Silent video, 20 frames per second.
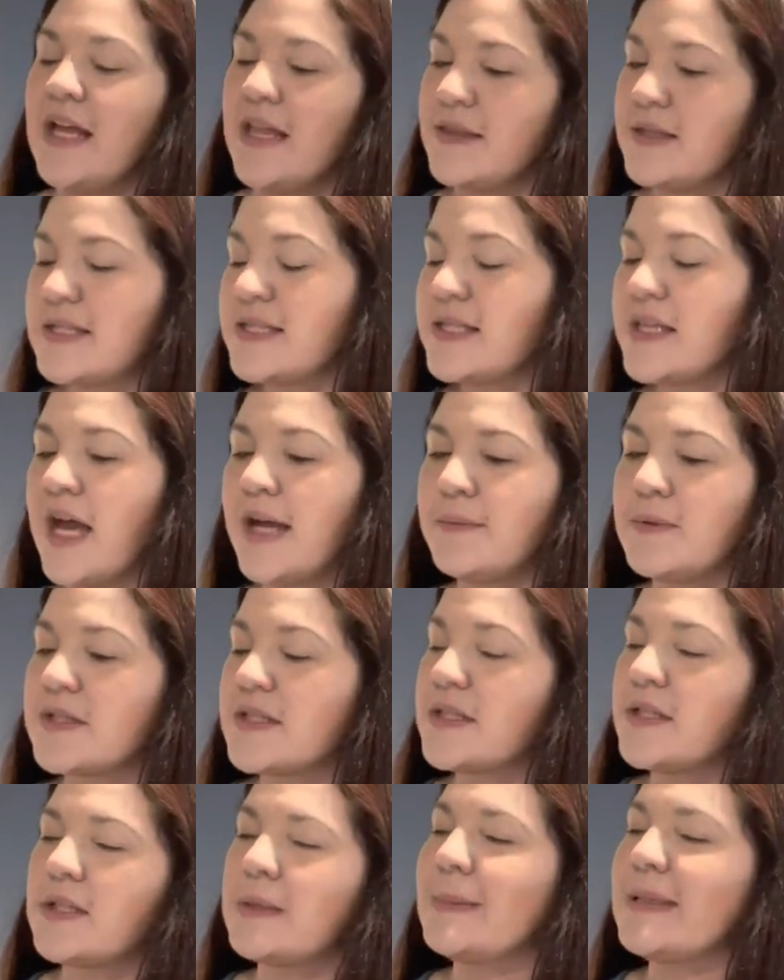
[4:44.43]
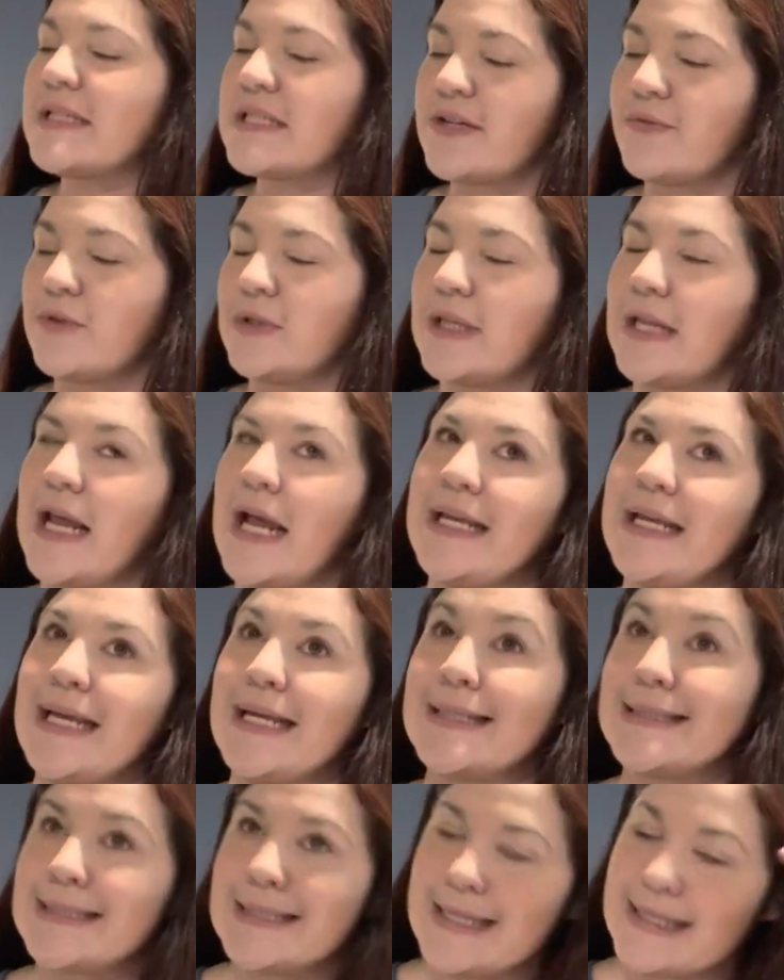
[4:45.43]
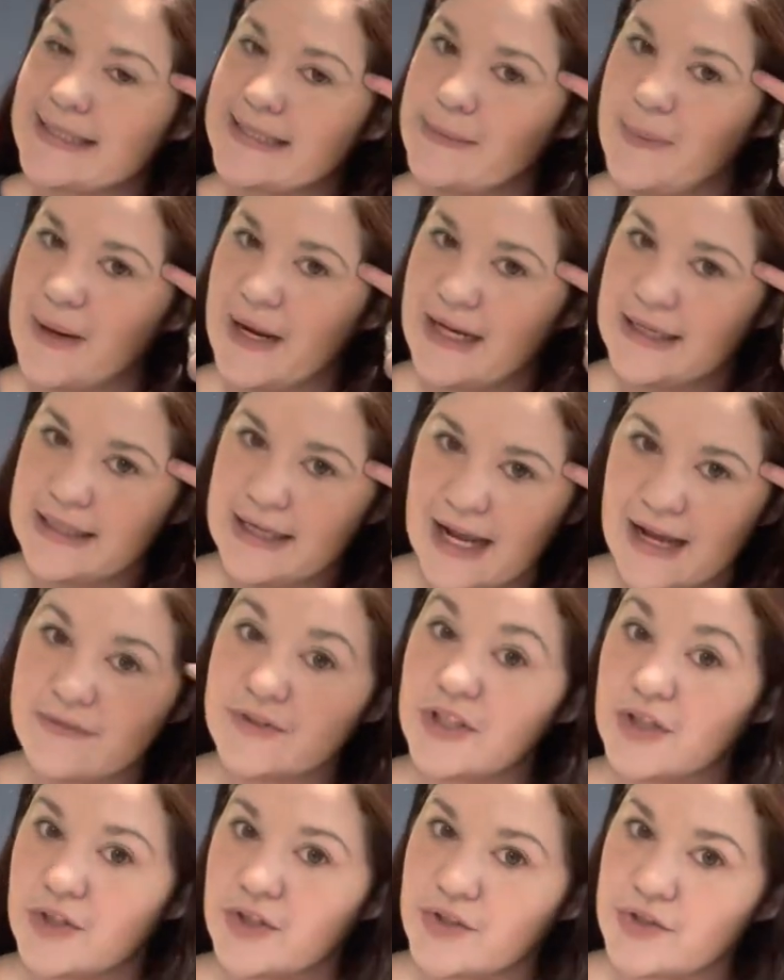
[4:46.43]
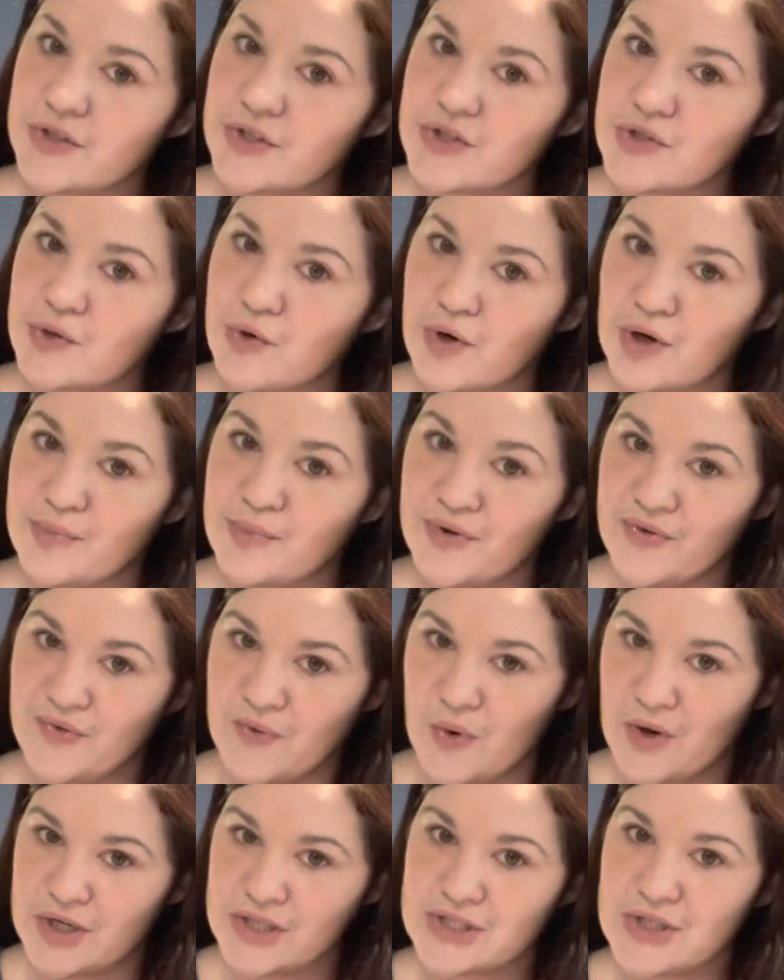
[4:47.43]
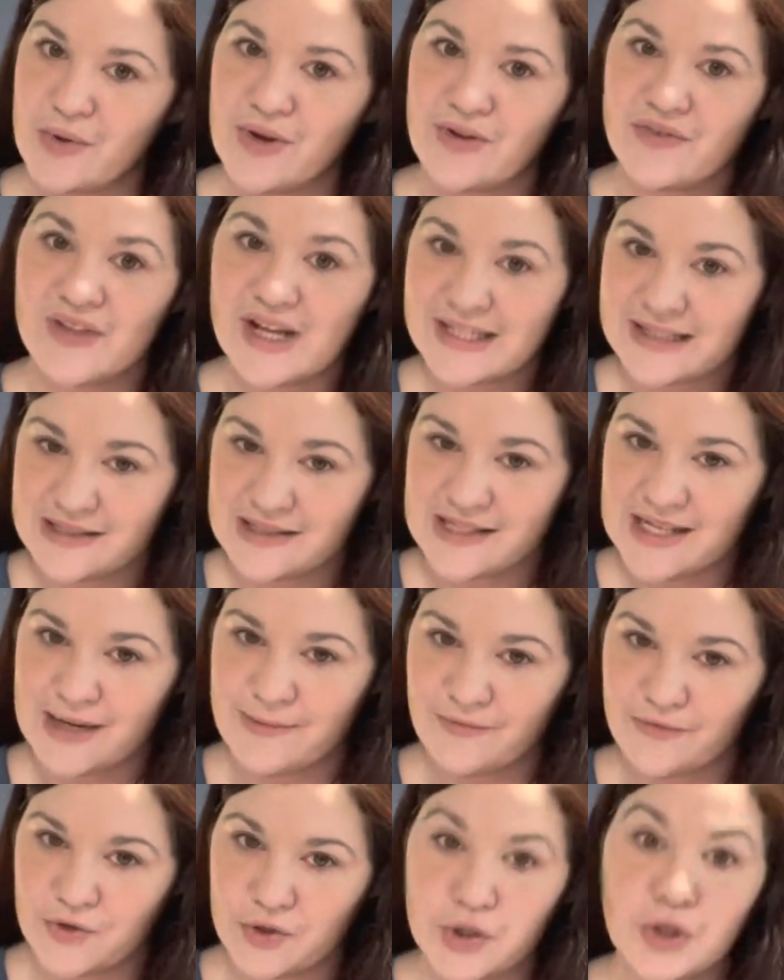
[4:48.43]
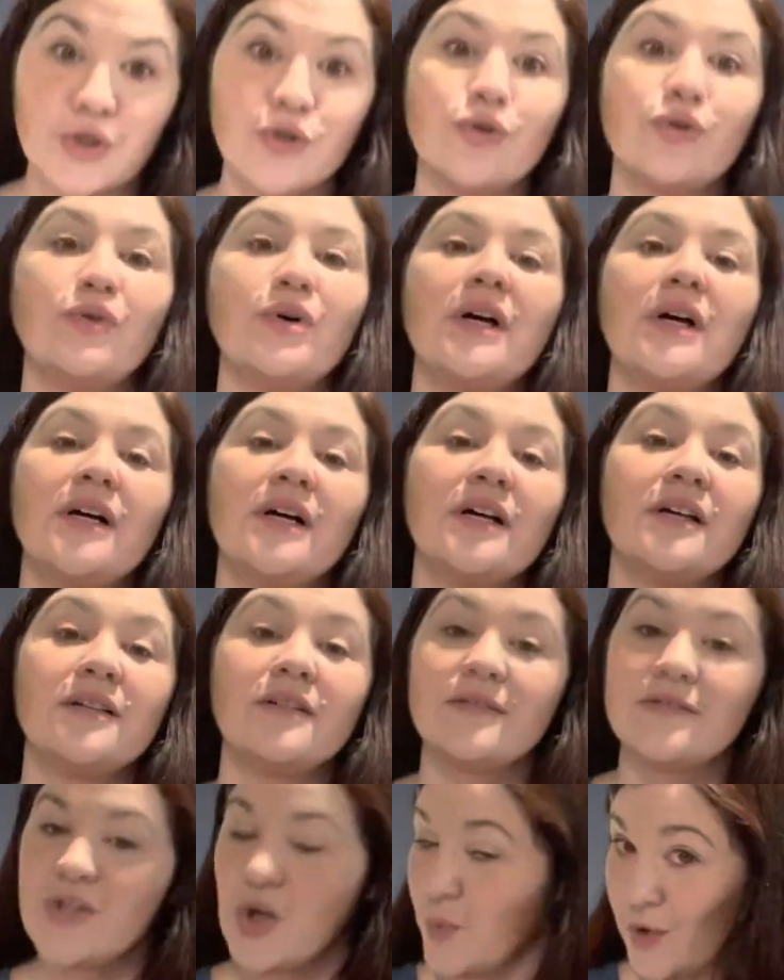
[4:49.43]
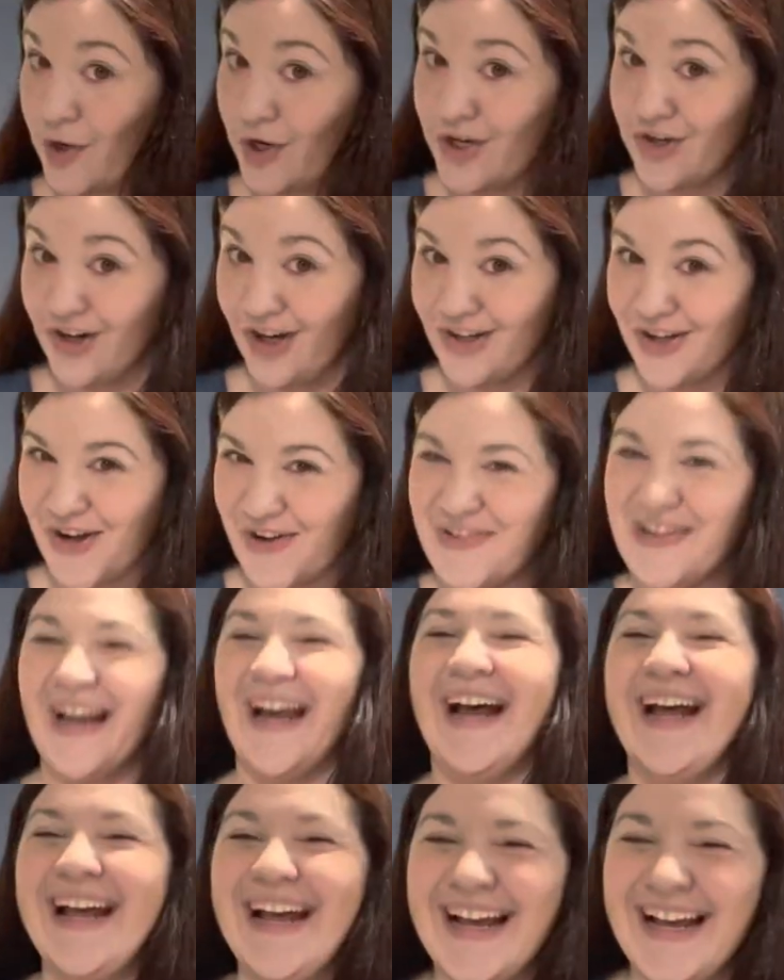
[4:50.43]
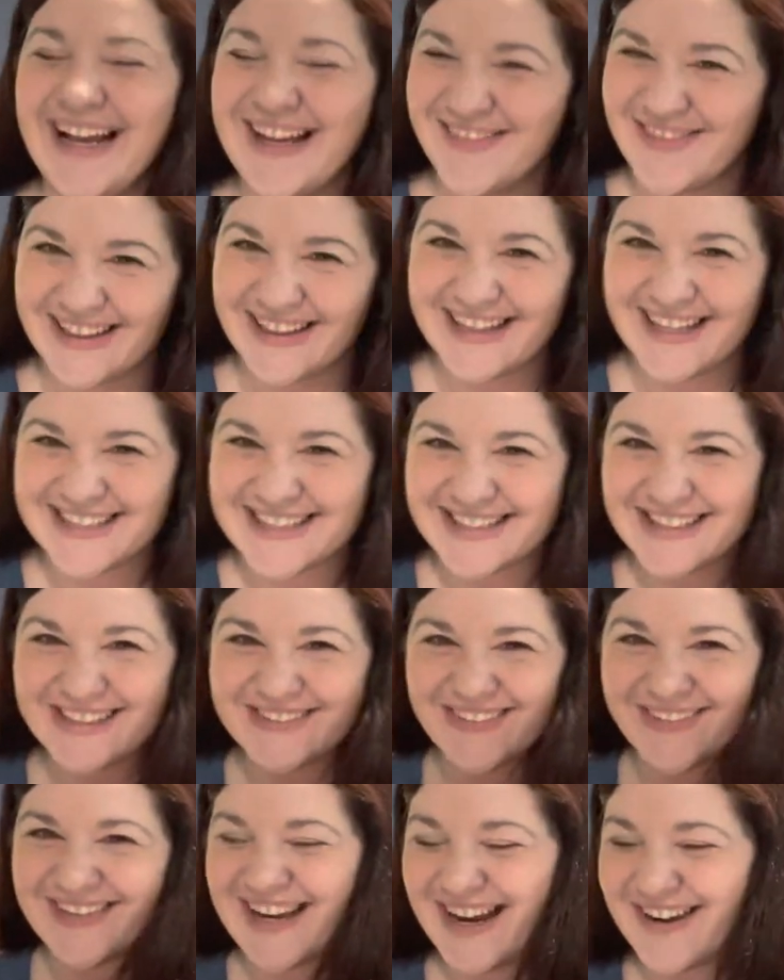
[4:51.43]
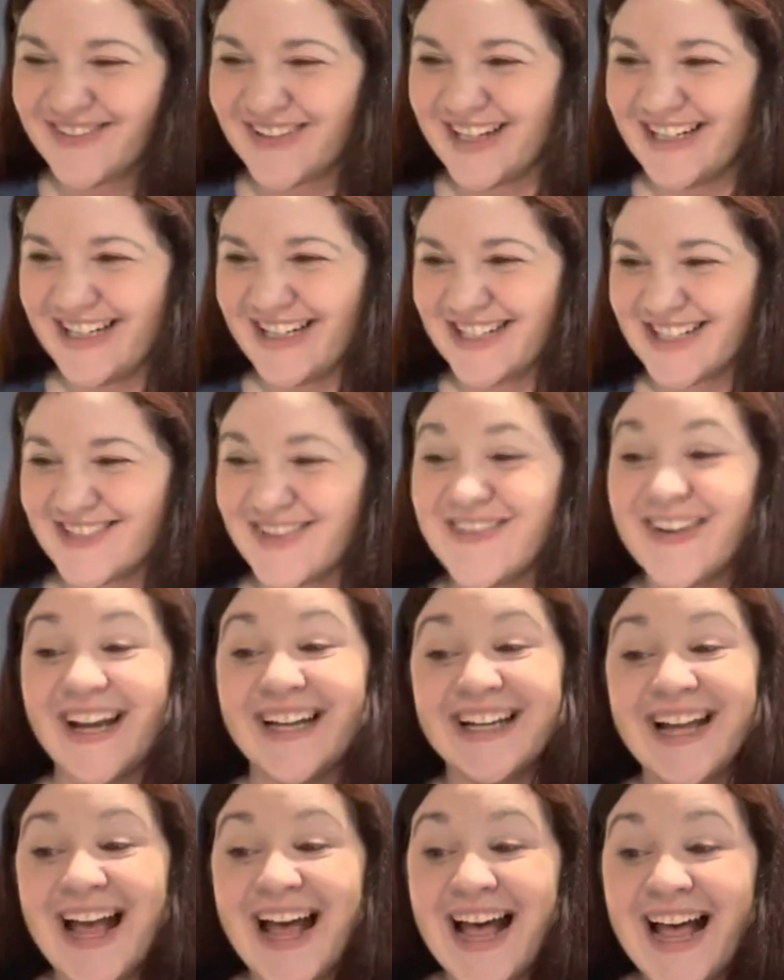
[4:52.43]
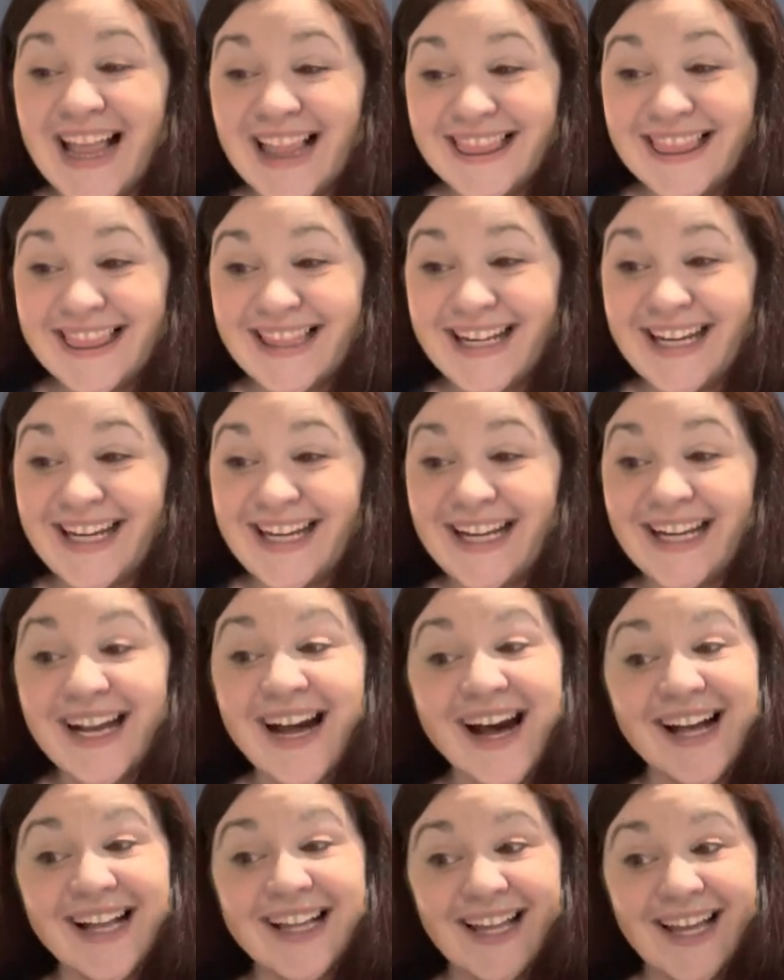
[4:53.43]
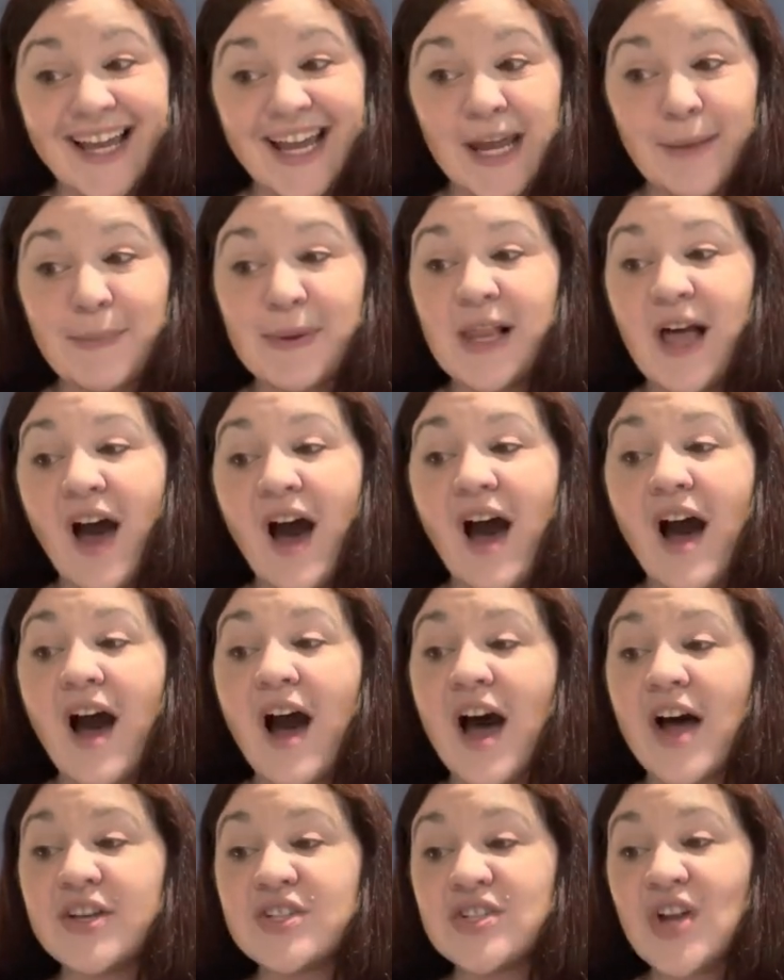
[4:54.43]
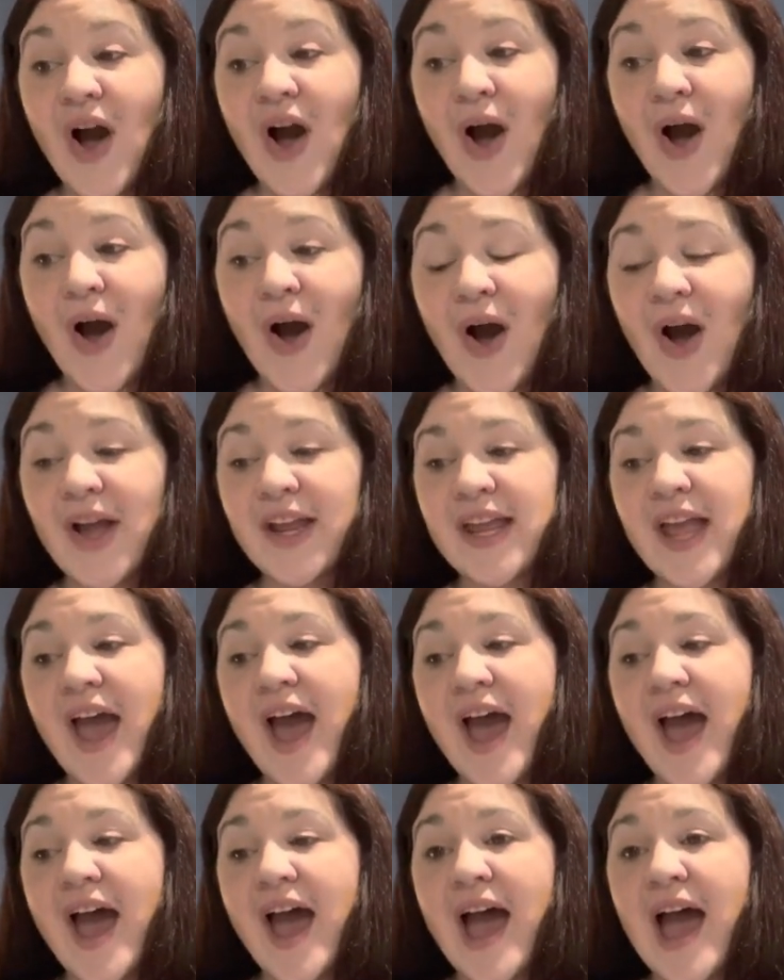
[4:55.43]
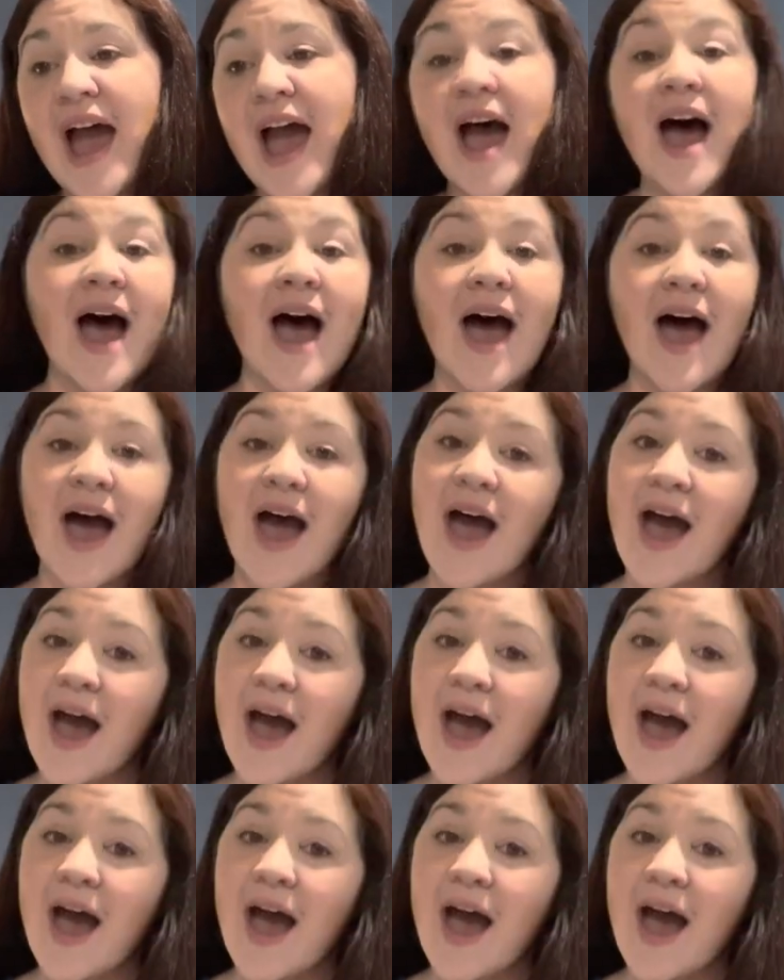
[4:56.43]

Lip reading: This line was a little bit different than I anticipated, having heard the score before. So if that's the same for you, don't worry, you're not alone. But let's learn what we have written here. So we've got Legally Blonde, oh yeah.